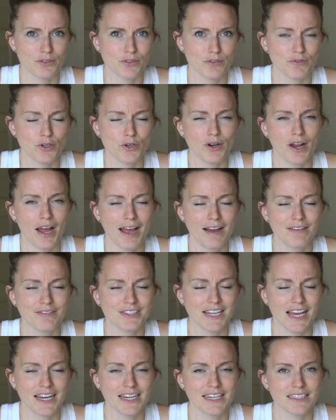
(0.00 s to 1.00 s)
So if you don't have
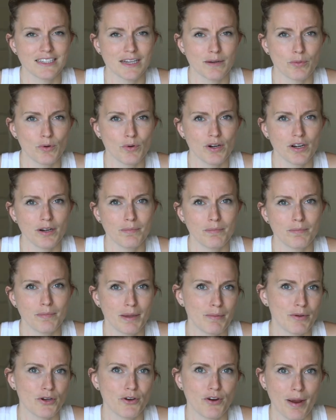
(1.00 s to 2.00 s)
tiny Tupperware,
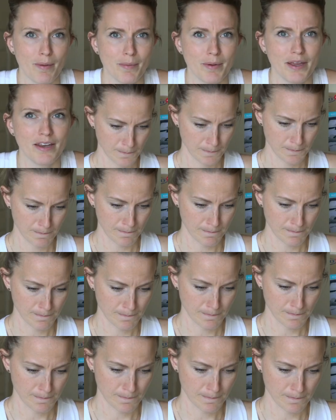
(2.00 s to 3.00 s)
maybe grab it.
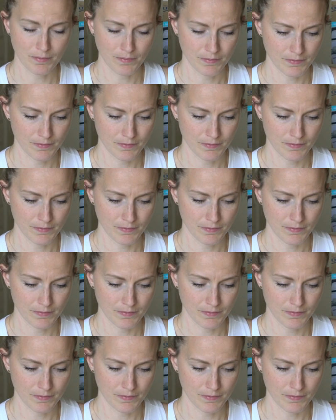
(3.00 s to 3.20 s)
These